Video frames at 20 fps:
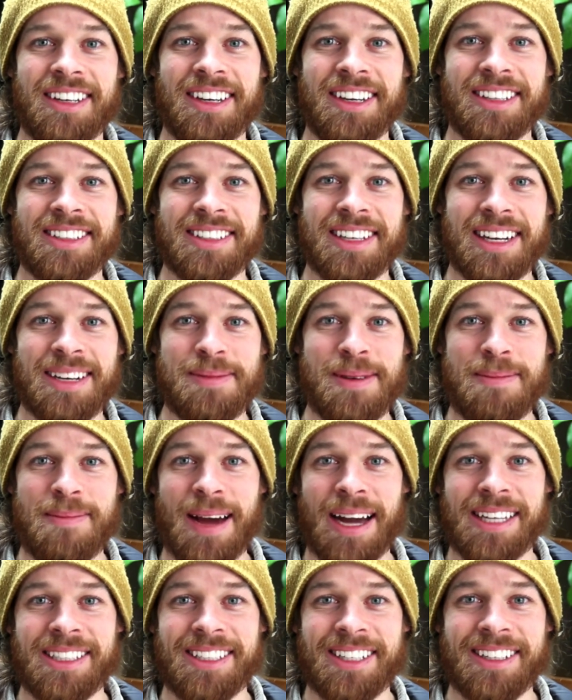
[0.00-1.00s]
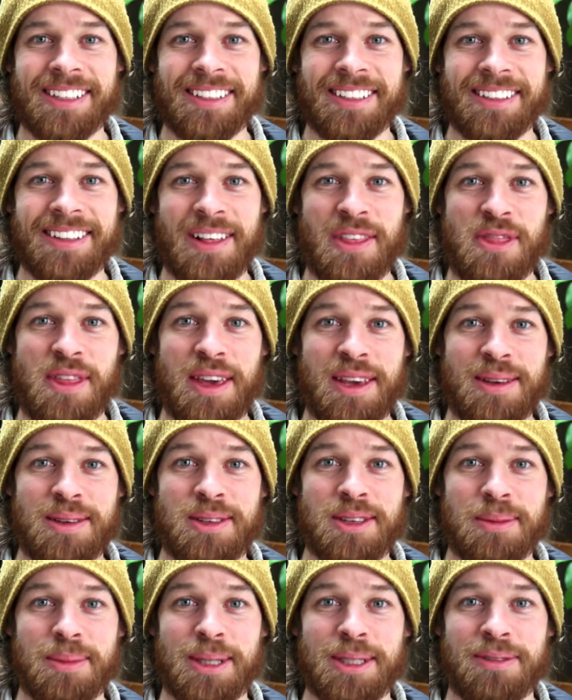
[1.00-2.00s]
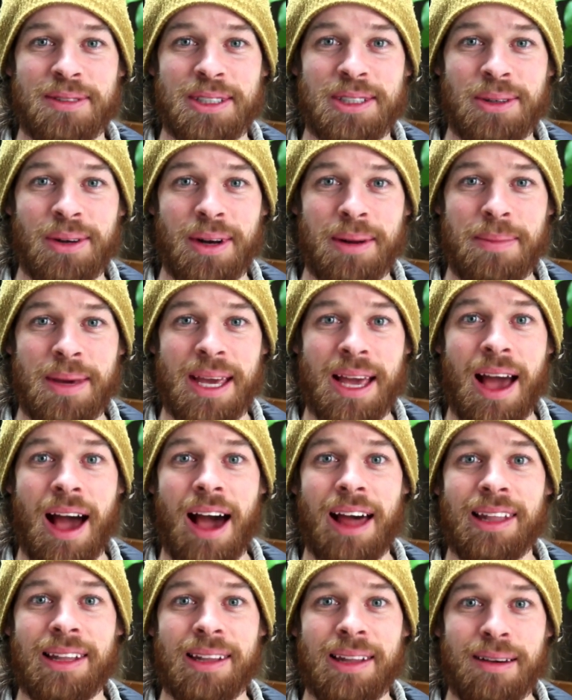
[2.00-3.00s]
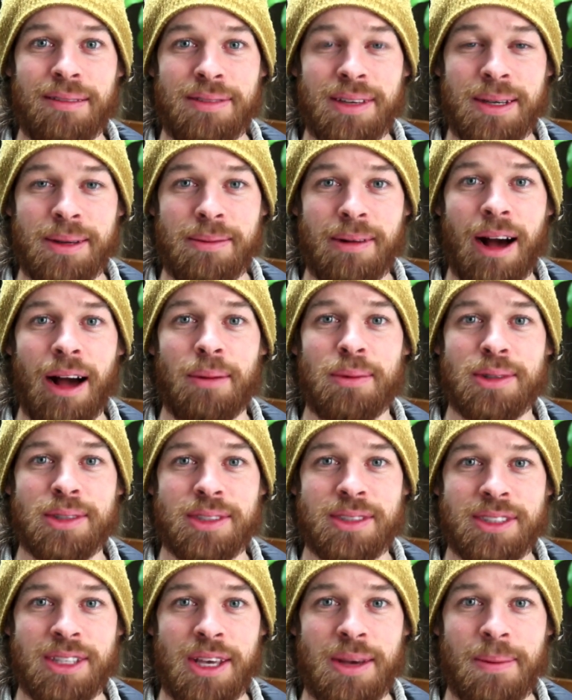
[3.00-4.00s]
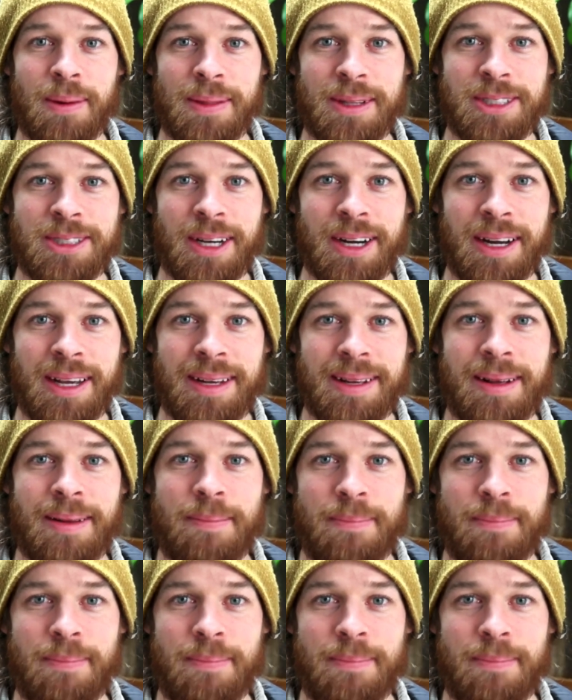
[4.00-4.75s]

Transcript: It's gonna be magical. Thank you so much for joining me. I love you. I will see you on the journey.